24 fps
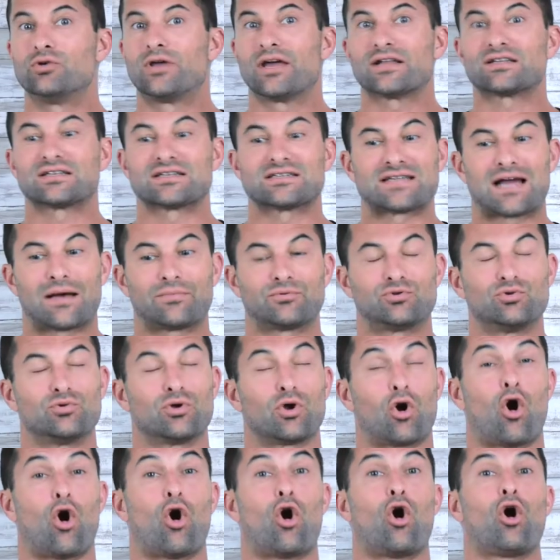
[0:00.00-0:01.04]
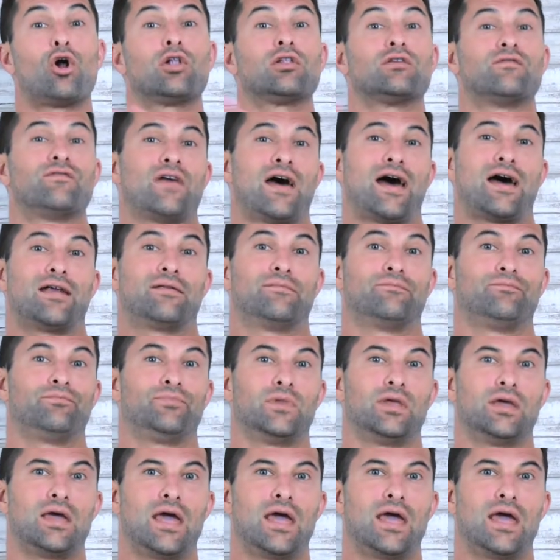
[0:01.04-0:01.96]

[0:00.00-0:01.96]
you get to stop doing all of that.